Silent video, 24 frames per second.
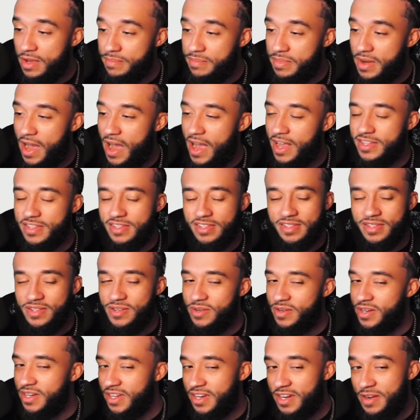But I just
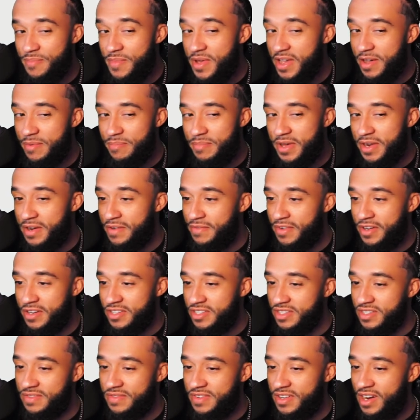know they're gonna make a better
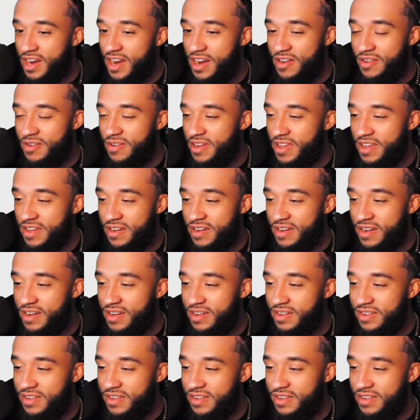version of her. I know they are.